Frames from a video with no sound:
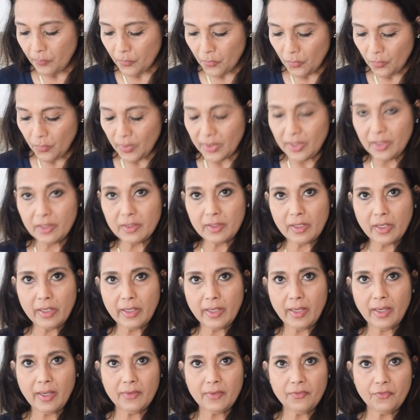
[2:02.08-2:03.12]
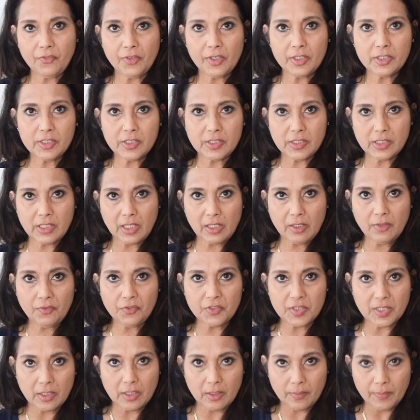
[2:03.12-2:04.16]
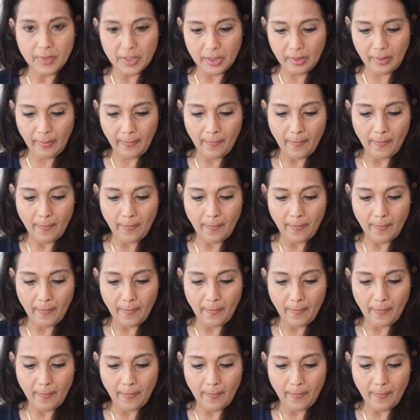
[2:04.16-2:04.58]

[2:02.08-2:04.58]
with it I have a stick of cinnamon